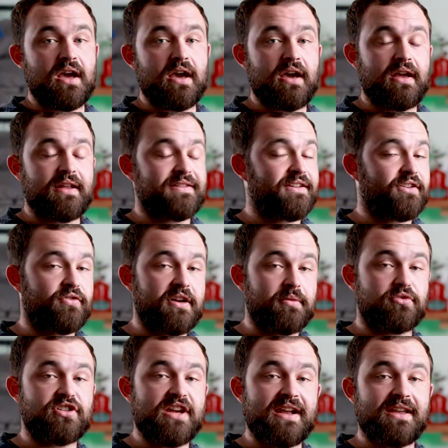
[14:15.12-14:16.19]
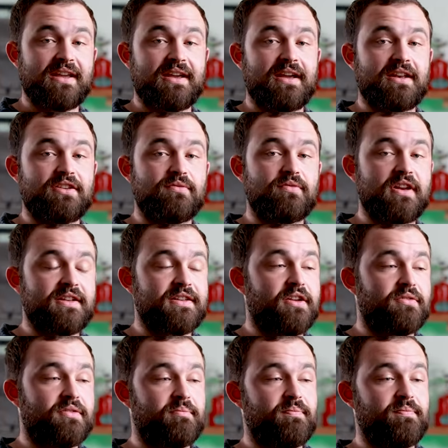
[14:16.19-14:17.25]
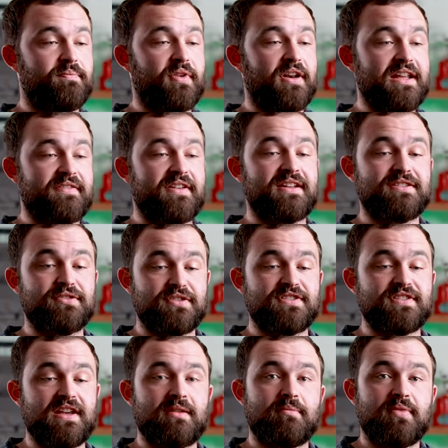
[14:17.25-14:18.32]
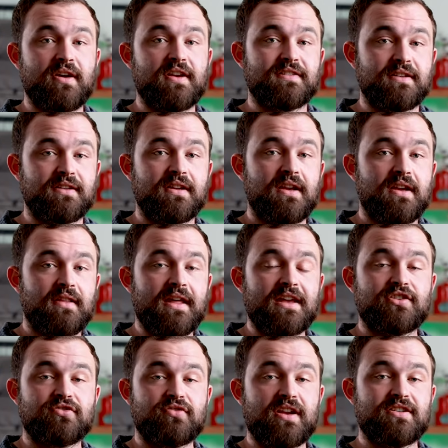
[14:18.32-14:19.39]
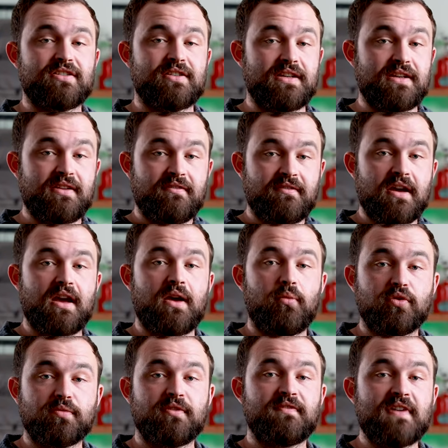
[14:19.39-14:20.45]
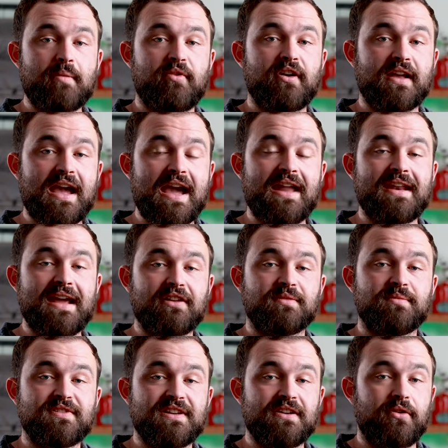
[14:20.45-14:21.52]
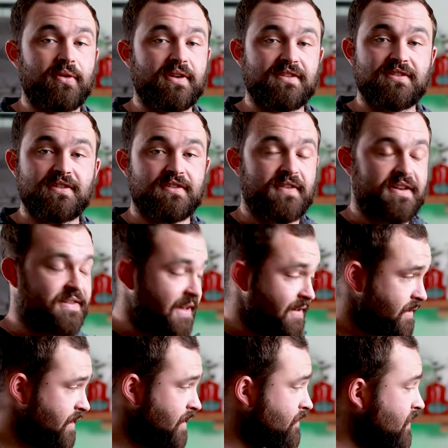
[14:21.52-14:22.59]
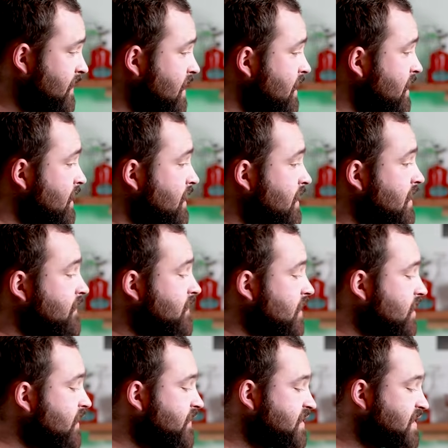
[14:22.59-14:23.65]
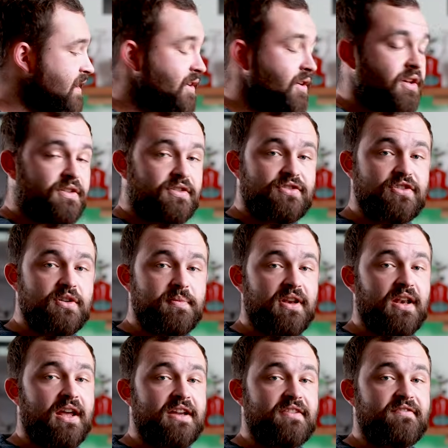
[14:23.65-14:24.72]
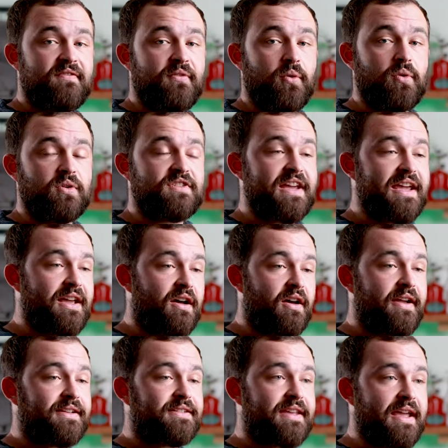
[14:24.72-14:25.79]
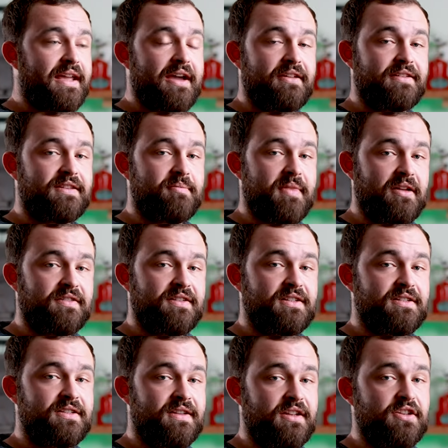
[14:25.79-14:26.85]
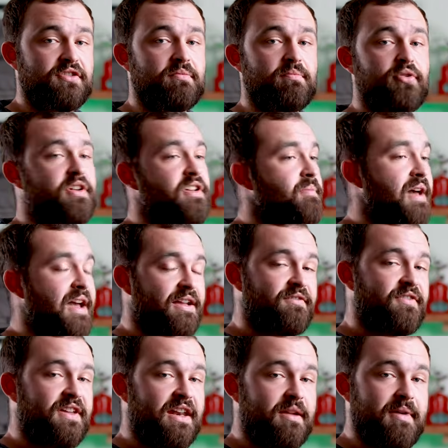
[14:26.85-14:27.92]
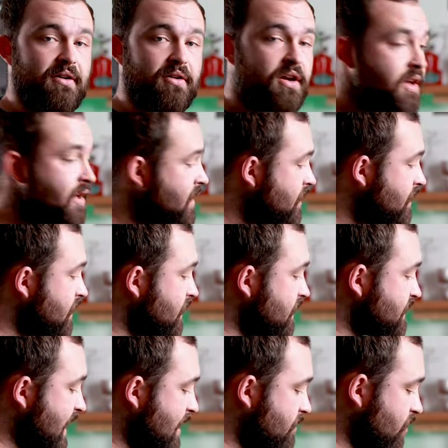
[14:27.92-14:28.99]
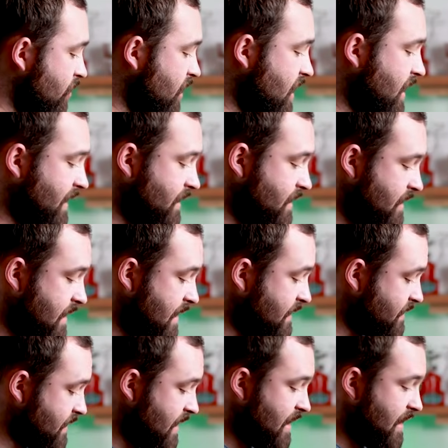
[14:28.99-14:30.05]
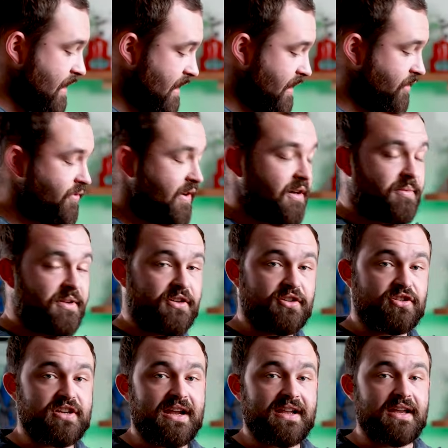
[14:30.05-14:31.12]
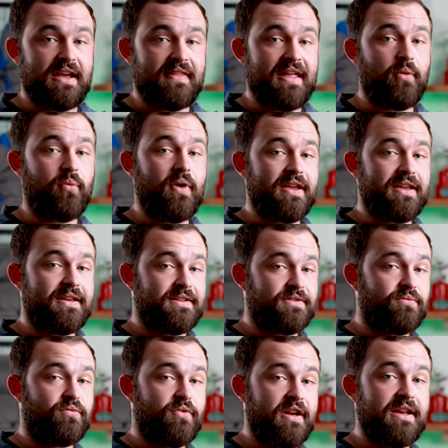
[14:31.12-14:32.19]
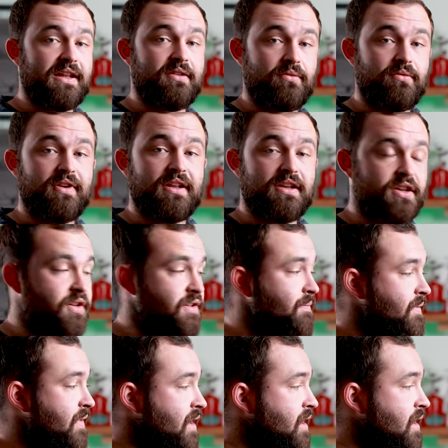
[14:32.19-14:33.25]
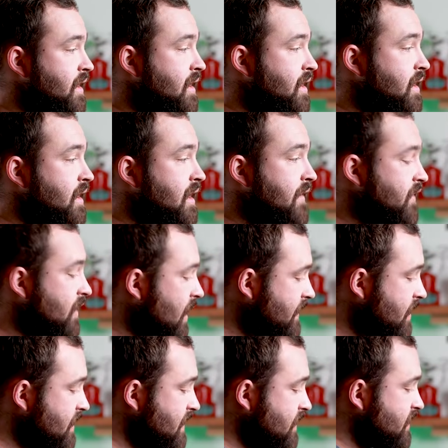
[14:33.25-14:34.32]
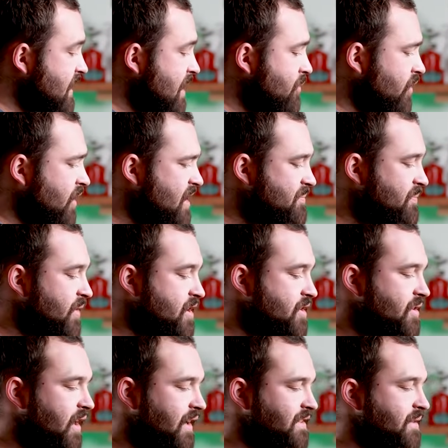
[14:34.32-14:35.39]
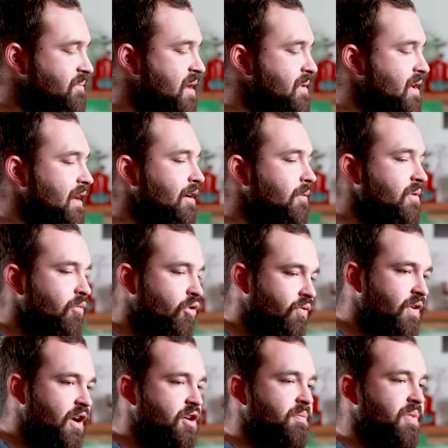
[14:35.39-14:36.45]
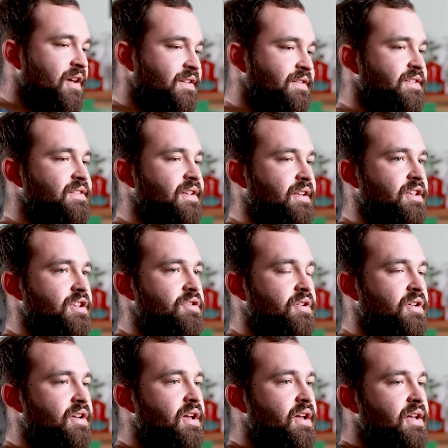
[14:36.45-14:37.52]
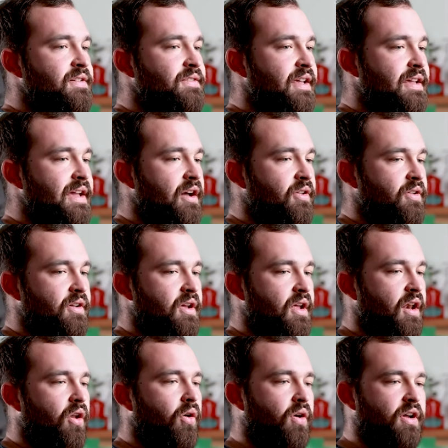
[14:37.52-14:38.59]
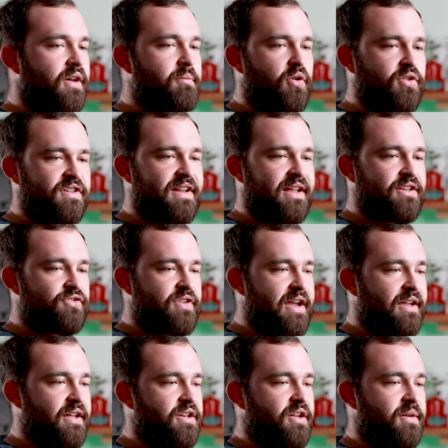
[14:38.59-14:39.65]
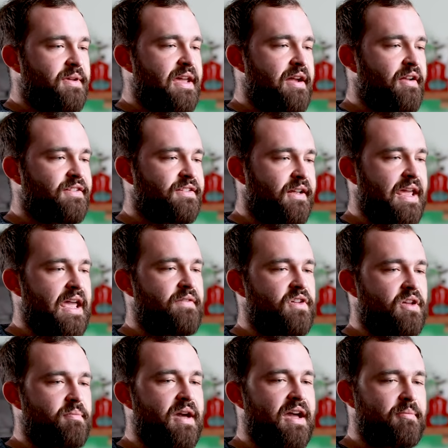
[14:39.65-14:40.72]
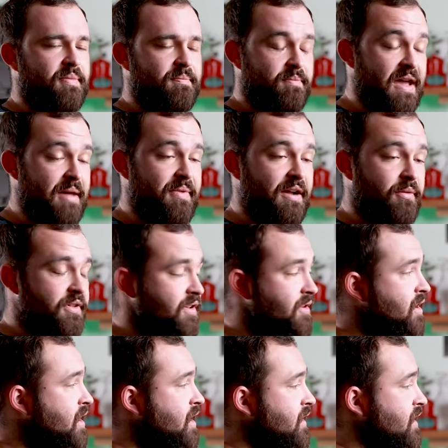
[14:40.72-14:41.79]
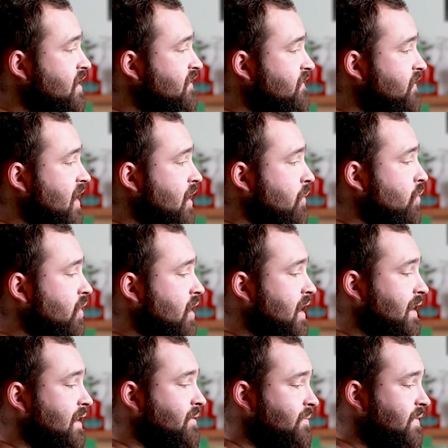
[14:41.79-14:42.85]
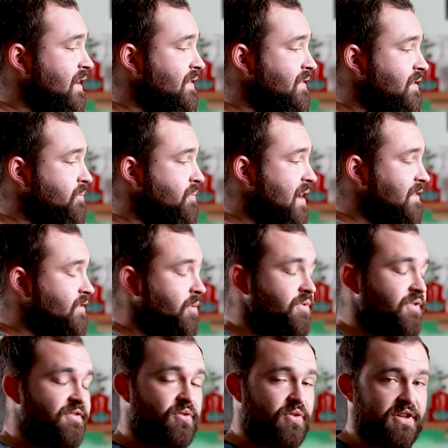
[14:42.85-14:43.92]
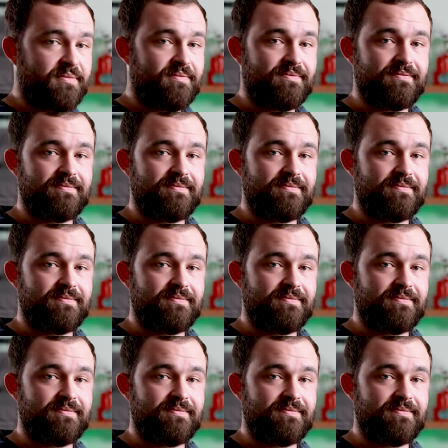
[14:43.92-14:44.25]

It's an incredible jacket and you really don't believe it until you see it in person. That stretchy waterproof fabric and outer material is just fantastic. If you're looking for something super light for day hikes, getting out into the mountains, something you can put in your bag and forget about, then the Downpour Light is an incredibly good jacket, and that weight is really, really good. If you like the idea of the Downpour Light, but you'd like something maybe a little bit more robust, something you can take out on a longer multi-day trek and you're going to be carrying a slightly heavier backpack with you, then the Firewall Light is the best option for you.